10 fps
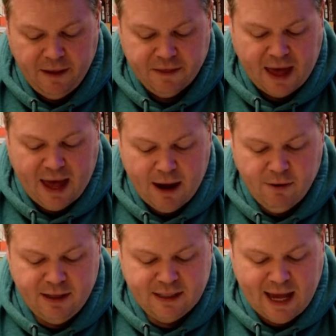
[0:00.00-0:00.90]
The hair
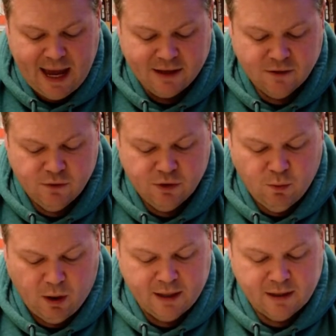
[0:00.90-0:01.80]
on his head was
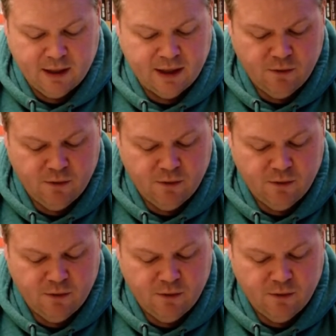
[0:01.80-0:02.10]
white like